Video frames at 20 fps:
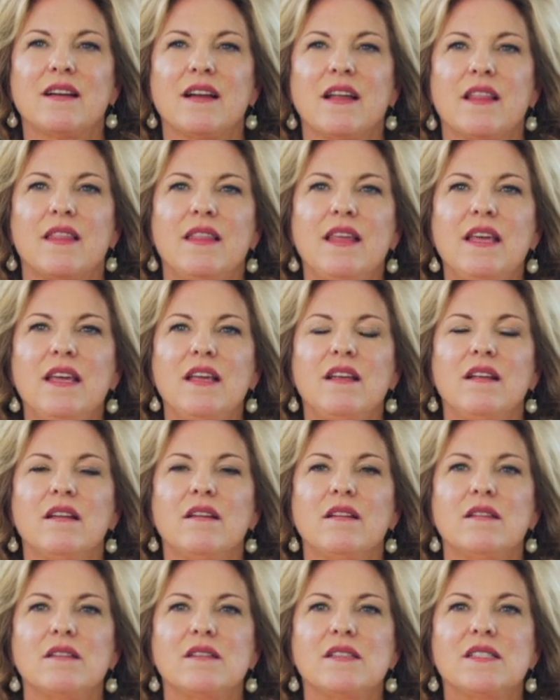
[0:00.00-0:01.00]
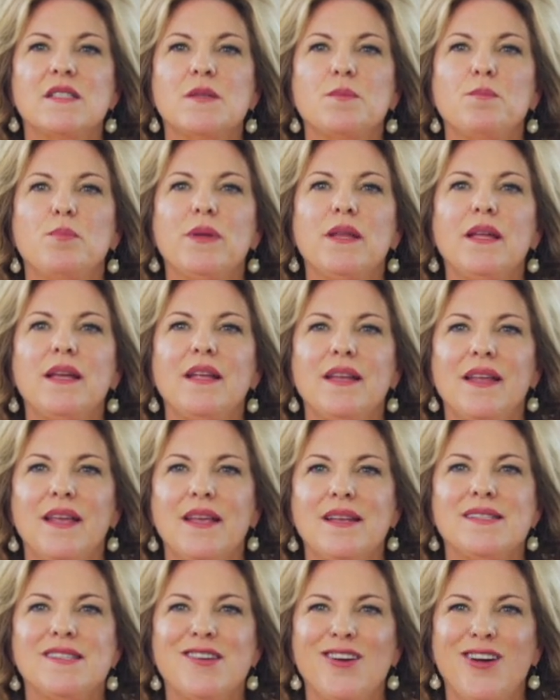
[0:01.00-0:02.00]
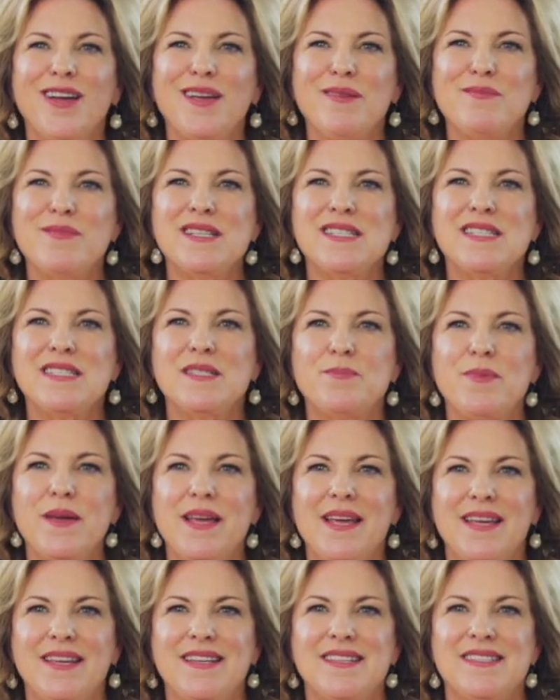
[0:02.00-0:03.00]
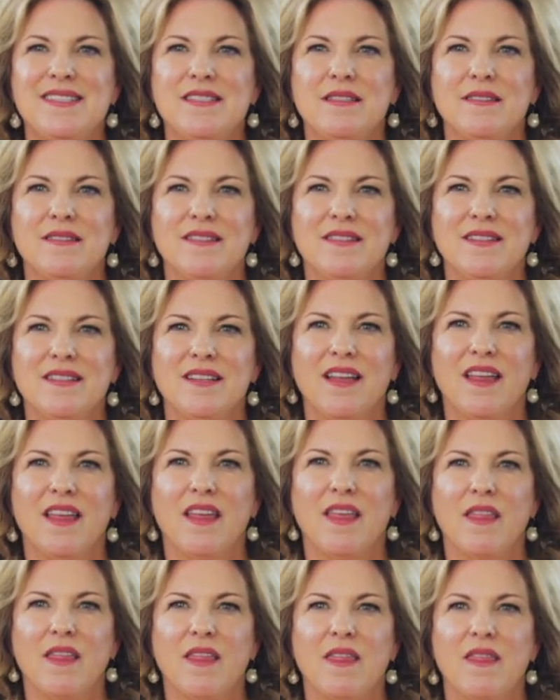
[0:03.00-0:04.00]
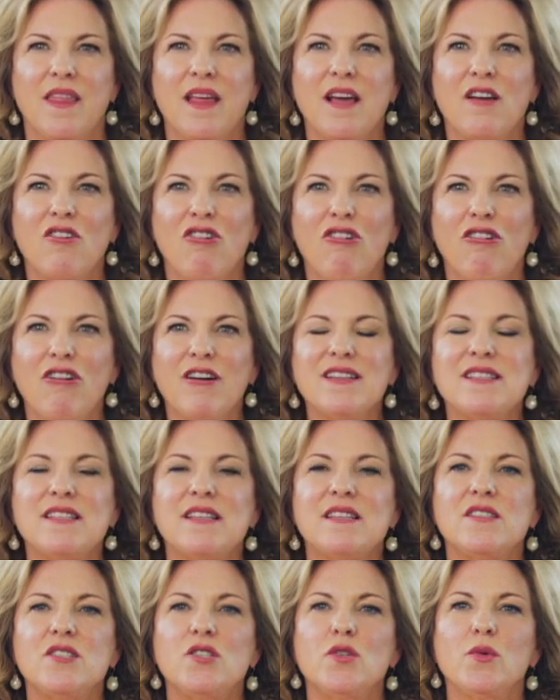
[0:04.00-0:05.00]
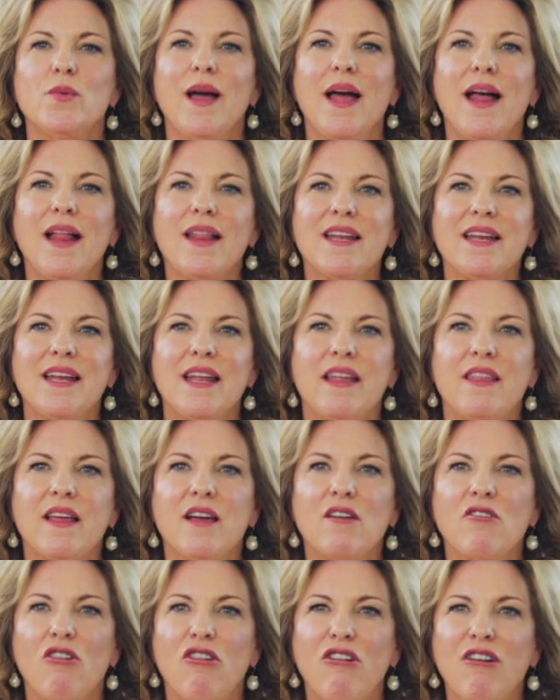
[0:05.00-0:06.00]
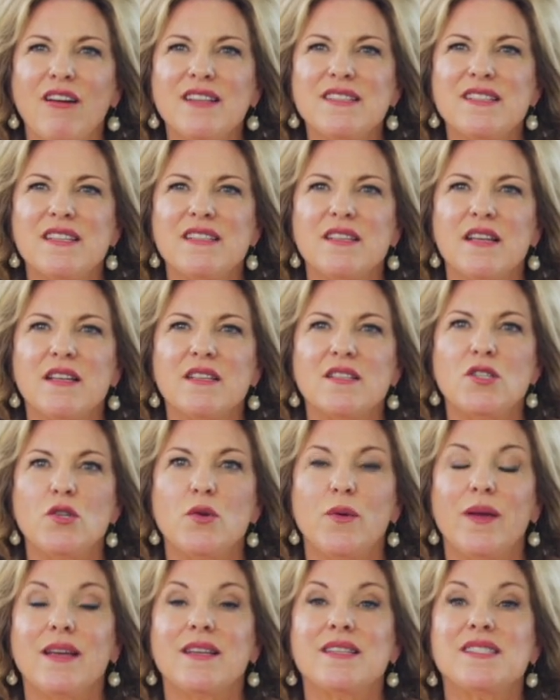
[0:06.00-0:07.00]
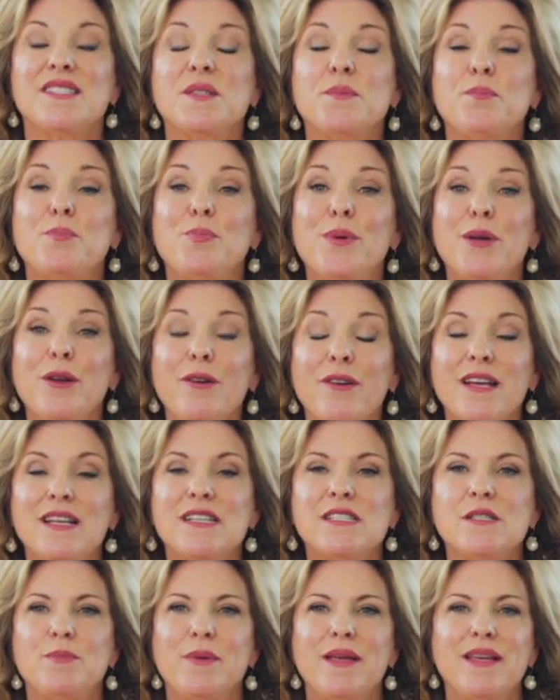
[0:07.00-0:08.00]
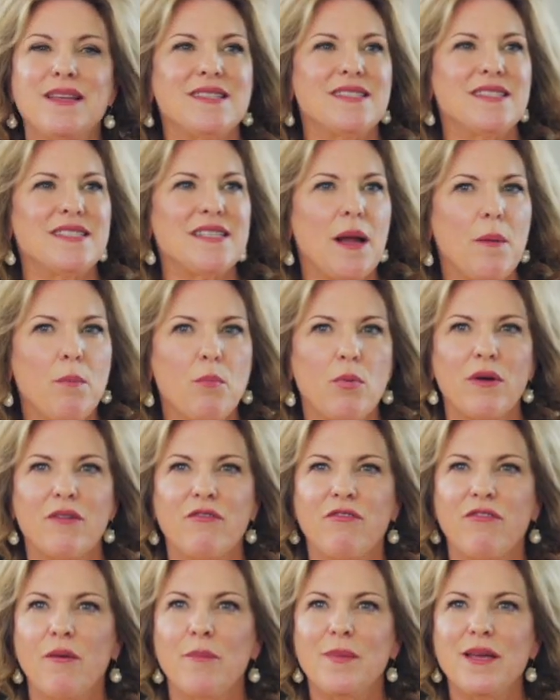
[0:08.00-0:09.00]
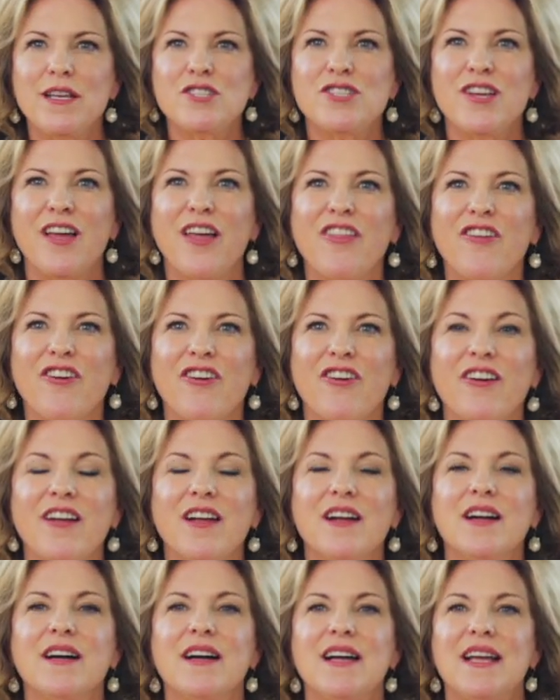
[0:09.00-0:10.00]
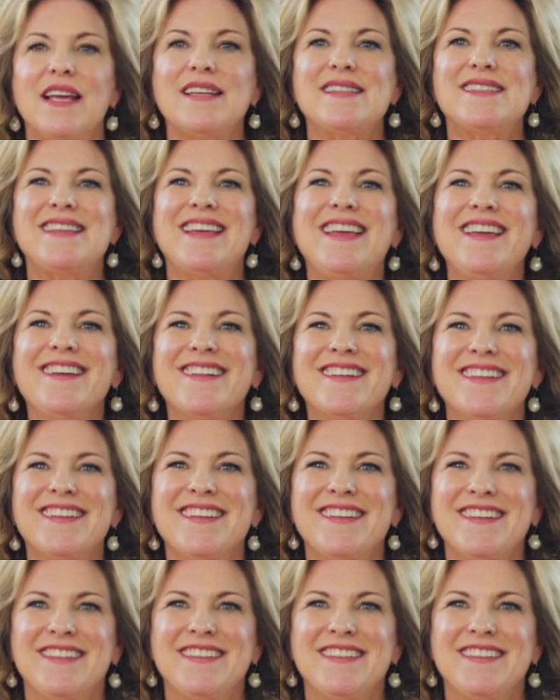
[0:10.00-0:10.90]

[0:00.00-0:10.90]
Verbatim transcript: the split in time and space that causes duality, that causes us to experience being separate from each other, is healed.